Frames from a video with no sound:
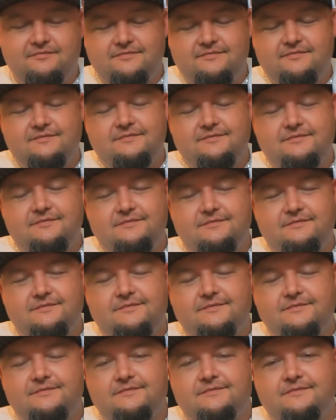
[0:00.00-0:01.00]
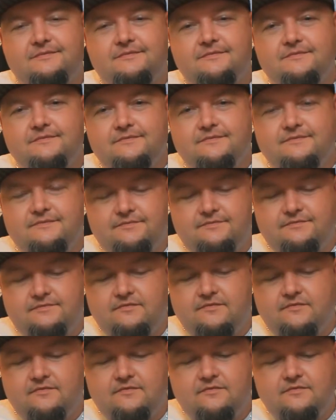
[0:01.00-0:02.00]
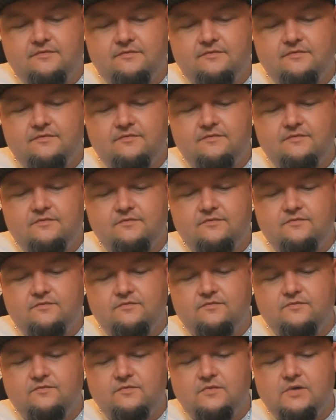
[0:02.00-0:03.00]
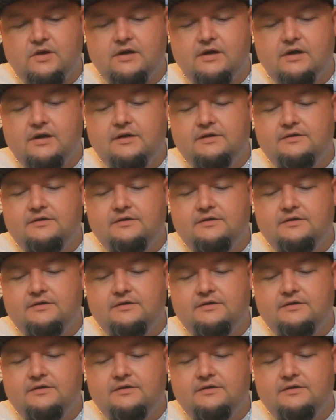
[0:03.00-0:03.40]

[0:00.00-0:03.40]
This person isn't speaking.